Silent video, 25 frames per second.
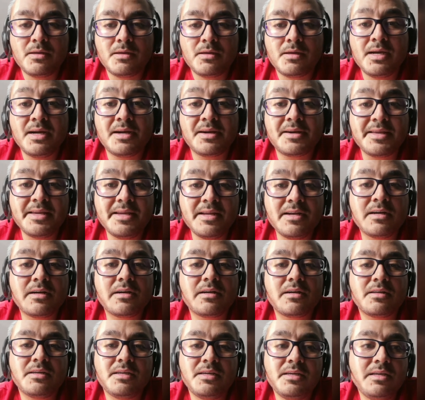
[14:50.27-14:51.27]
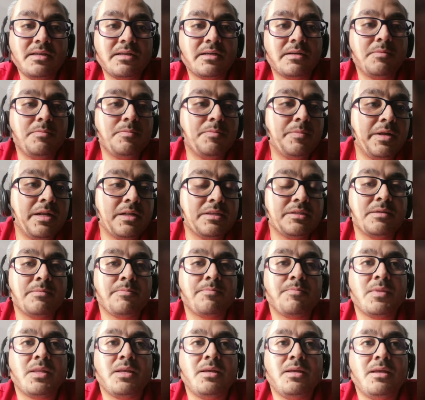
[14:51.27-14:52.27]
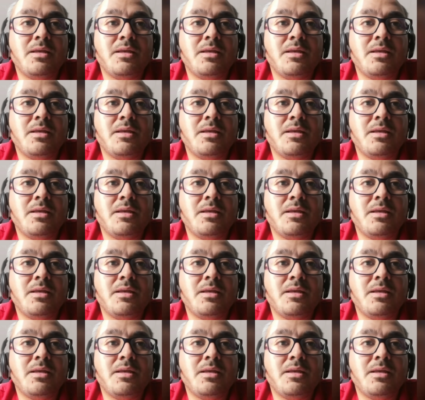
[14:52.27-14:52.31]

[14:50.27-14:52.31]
career here in Belgium.